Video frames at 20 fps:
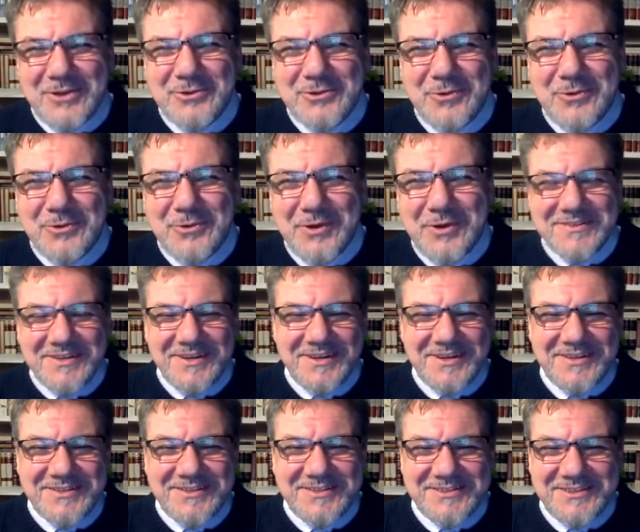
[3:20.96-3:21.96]
Chris.
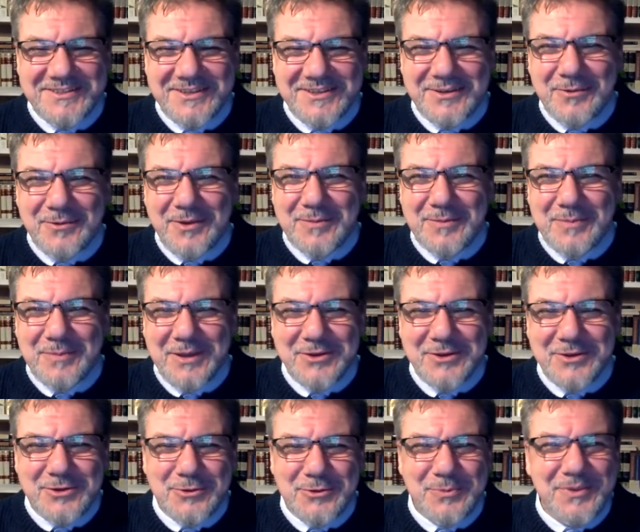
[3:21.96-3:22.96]
It's a great
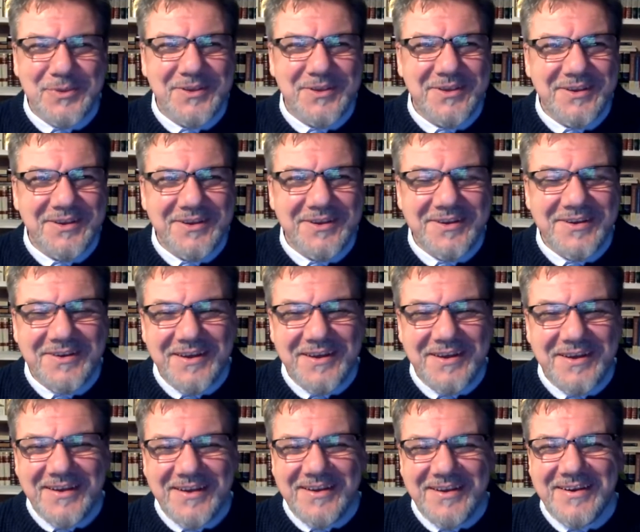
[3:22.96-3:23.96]
pleasure to be here.
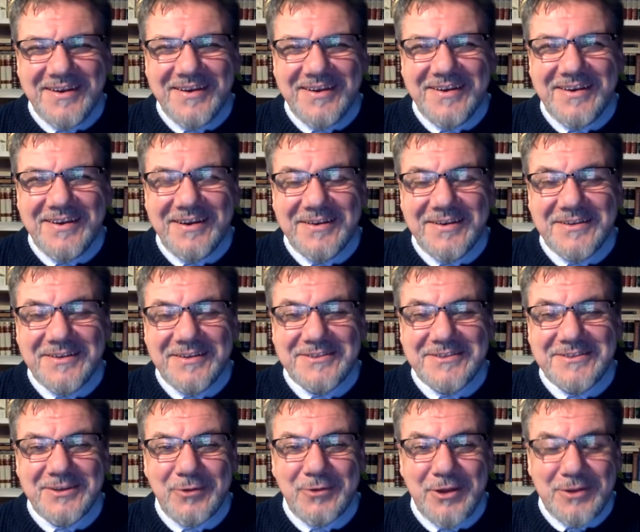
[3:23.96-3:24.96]
It's
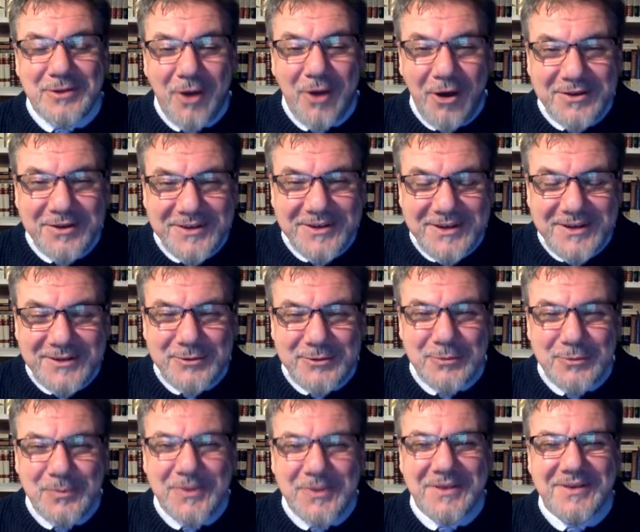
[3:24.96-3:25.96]
a great honor to
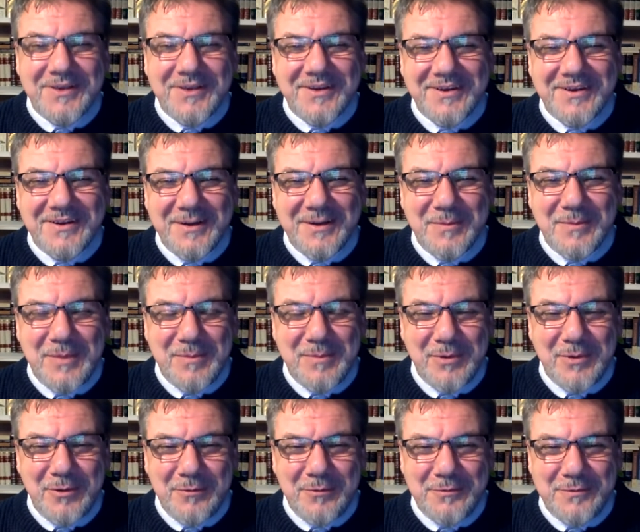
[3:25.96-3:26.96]
be a
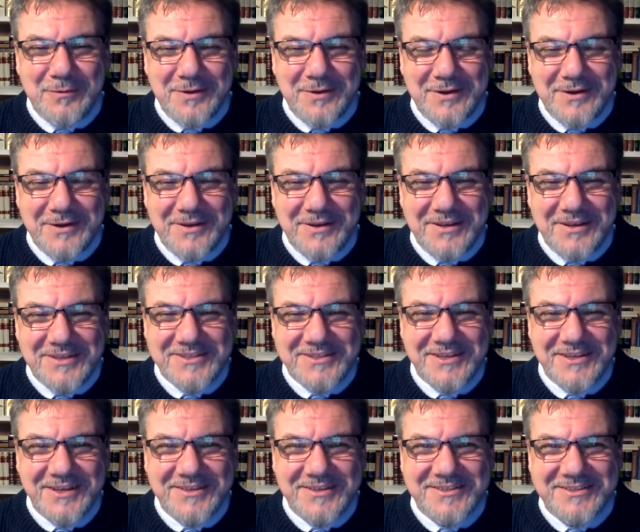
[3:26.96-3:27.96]
member of
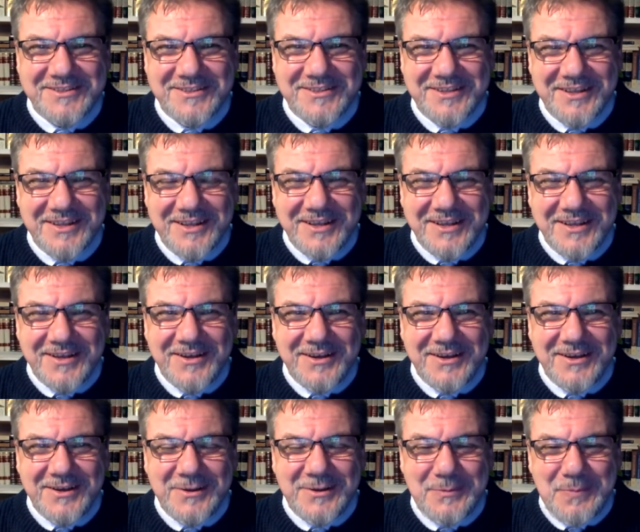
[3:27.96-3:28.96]
ISCAST
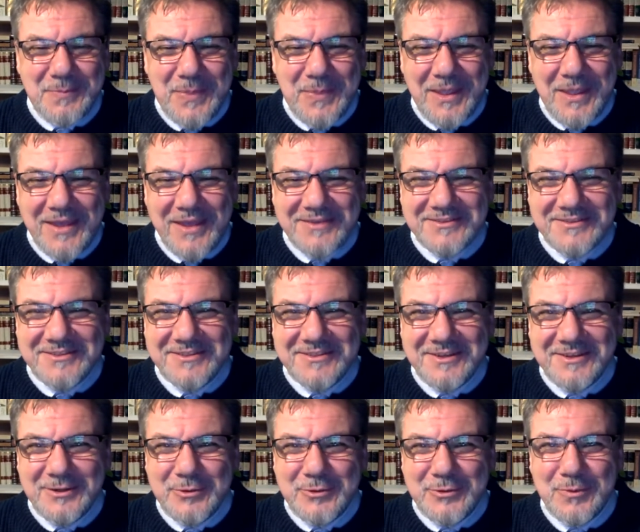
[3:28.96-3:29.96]
and
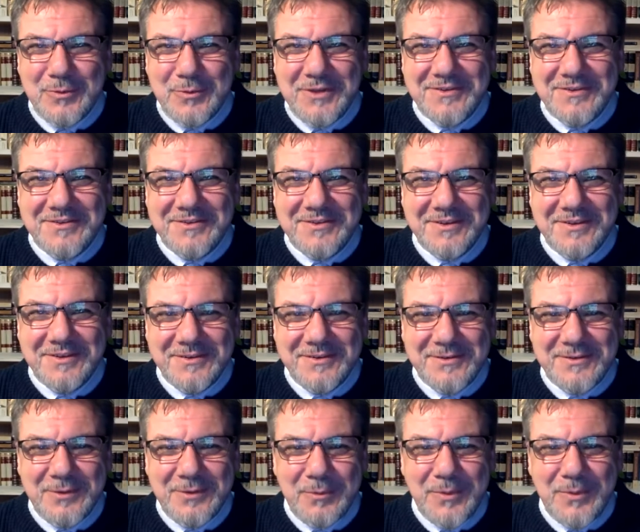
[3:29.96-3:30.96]
to meet
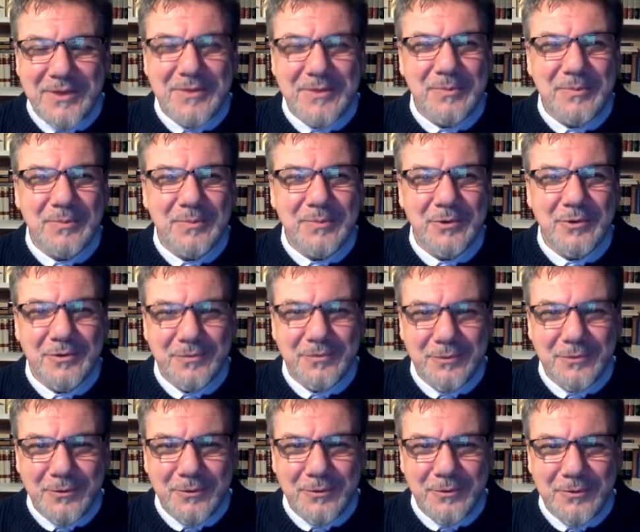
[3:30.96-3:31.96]
so many
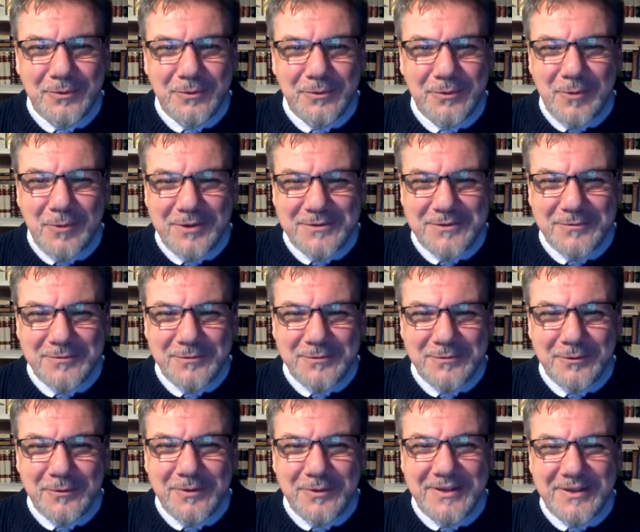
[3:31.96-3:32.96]
beautiful,
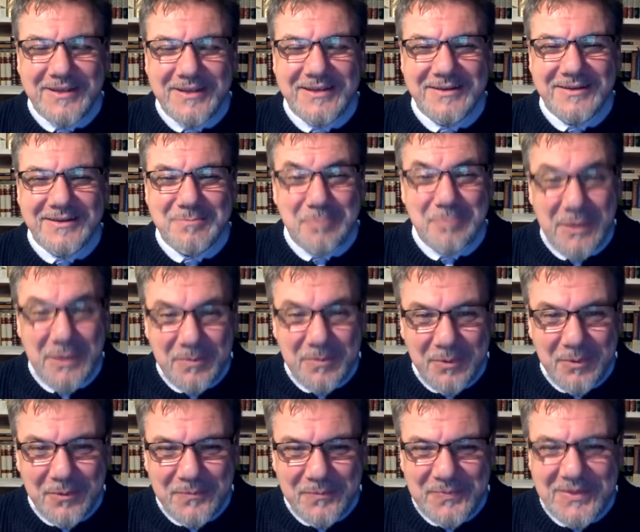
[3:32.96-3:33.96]
wonderful
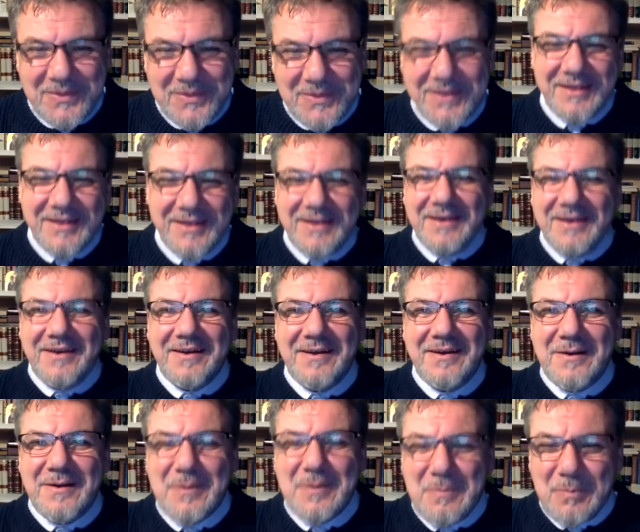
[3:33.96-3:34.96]
people.
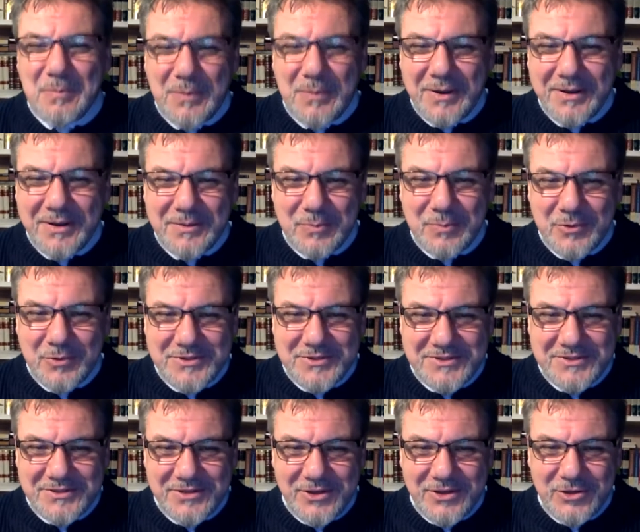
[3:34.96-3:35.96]
My
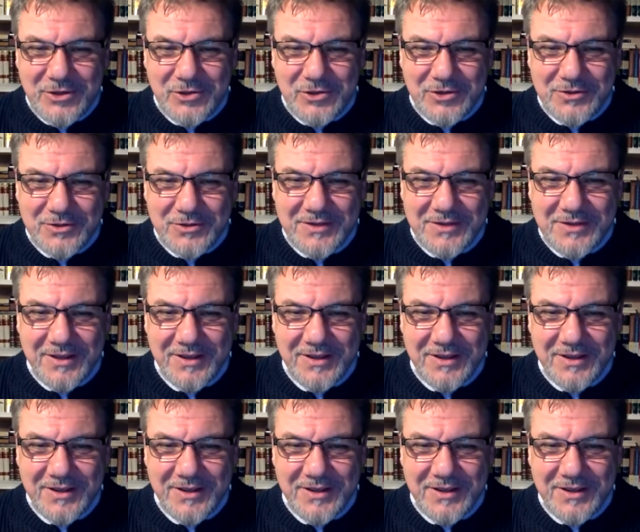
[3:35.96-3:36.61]
presentation